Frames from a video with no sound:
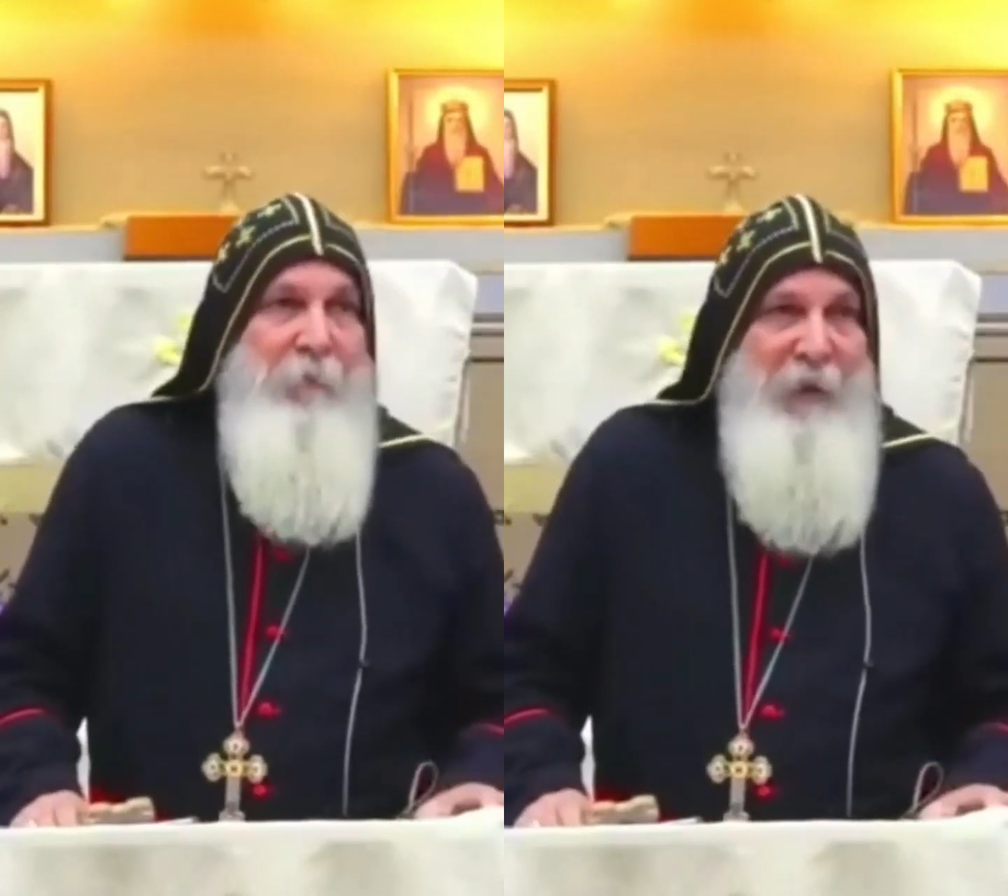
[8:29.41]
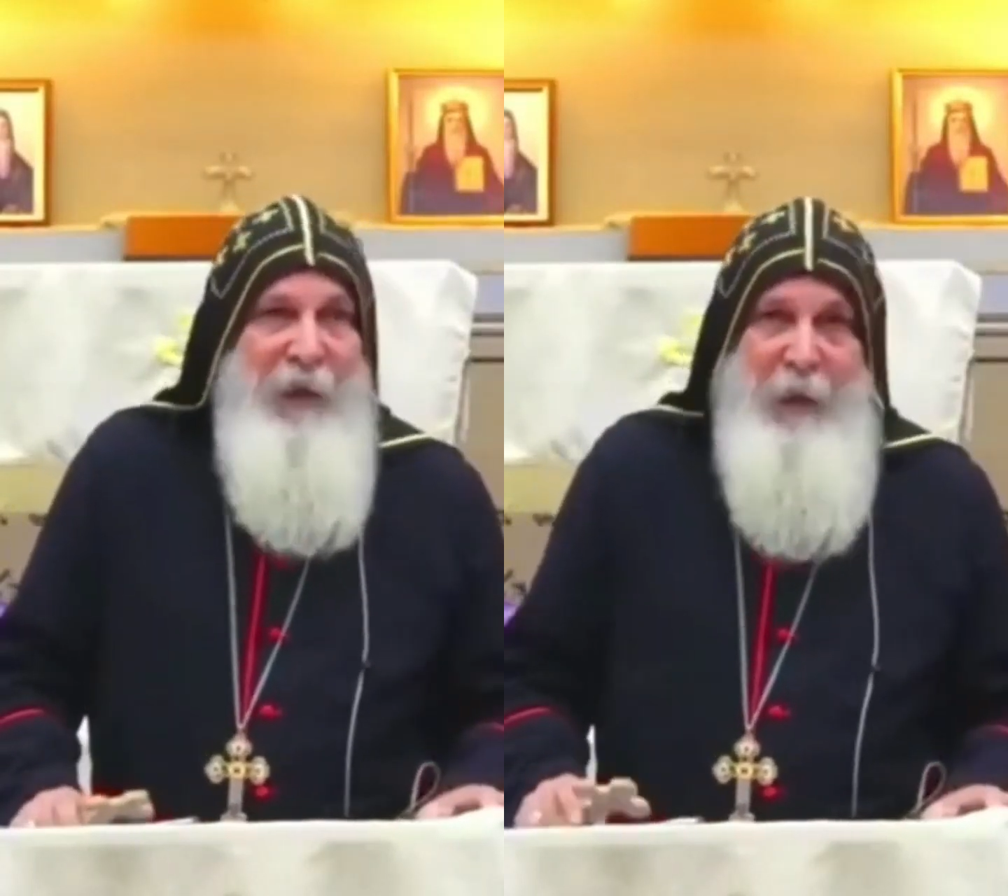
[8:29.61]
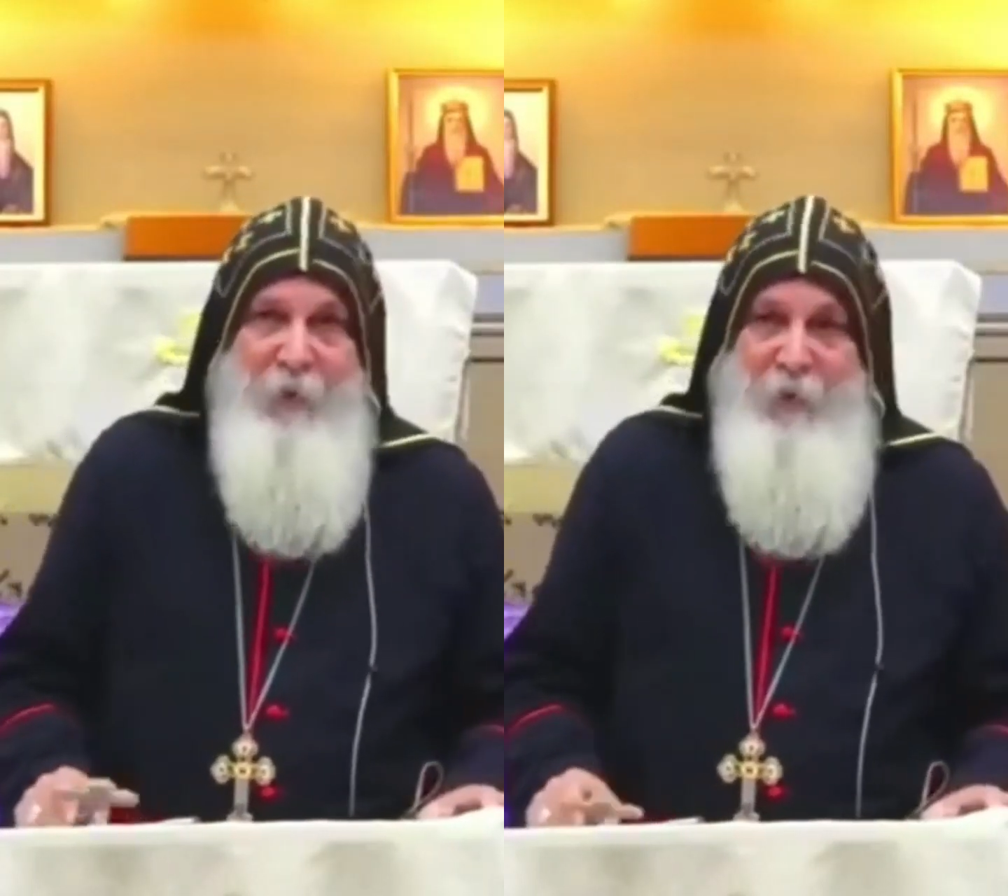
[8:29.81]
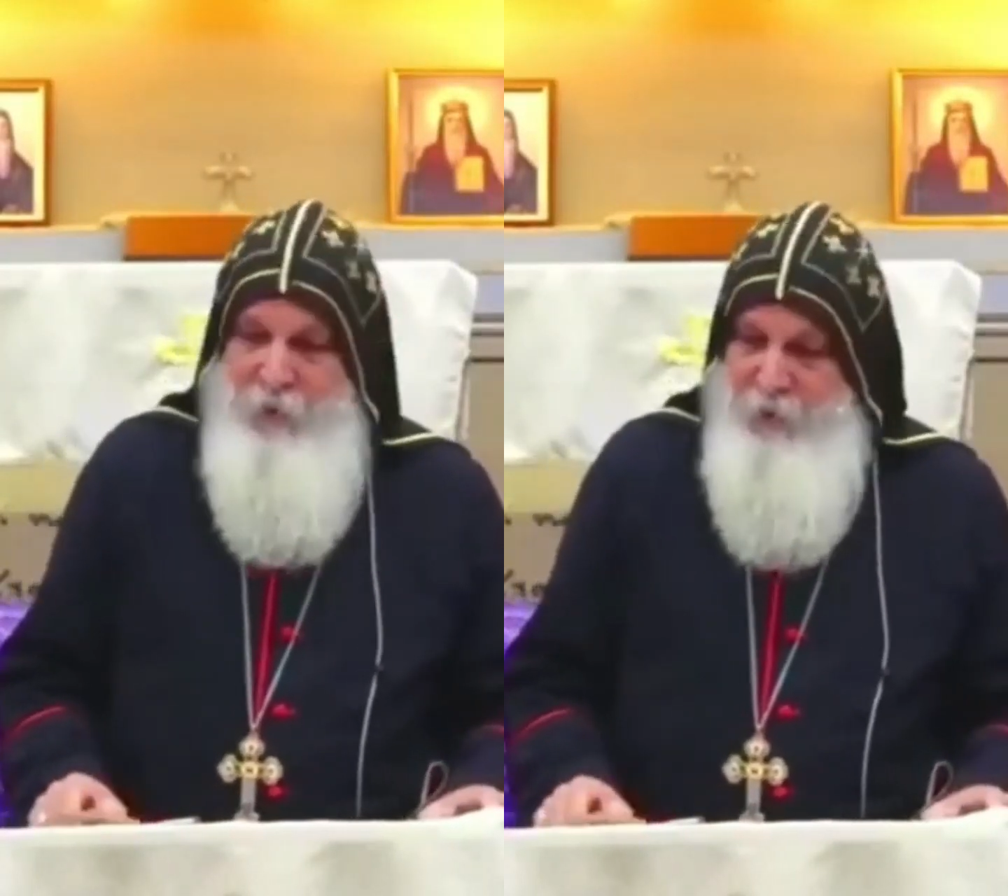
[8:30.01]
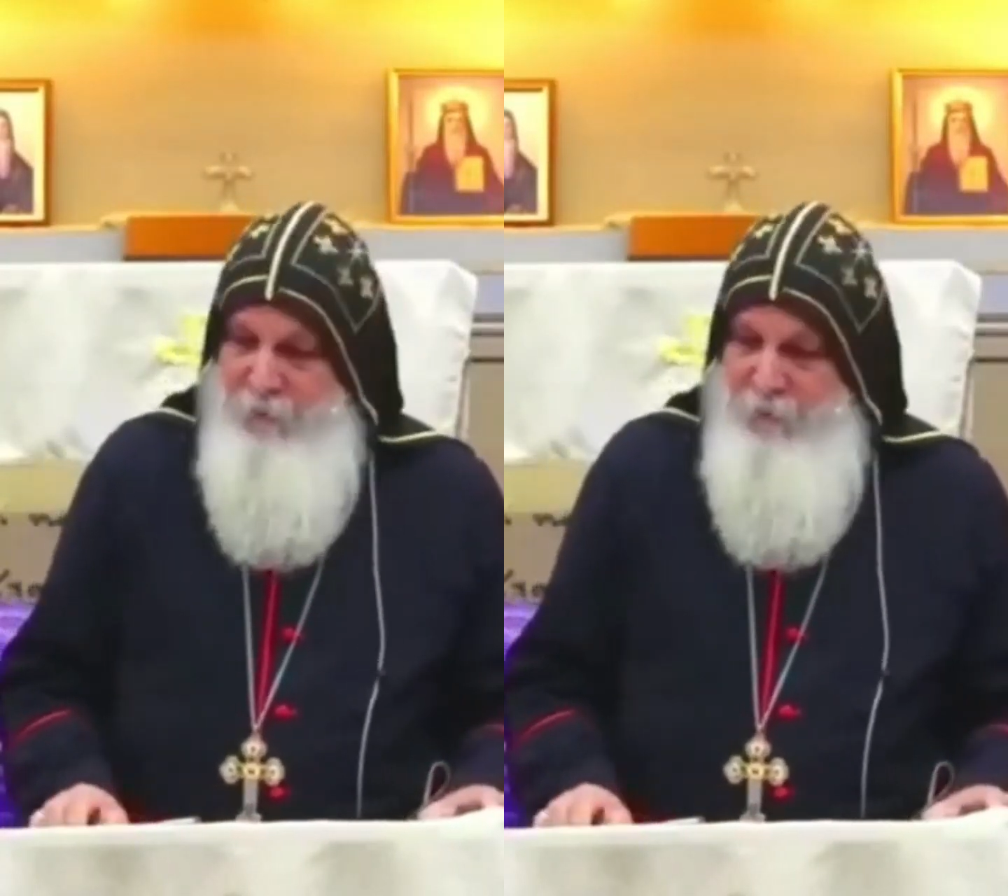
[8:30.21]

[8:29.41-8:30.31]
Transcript: the elections,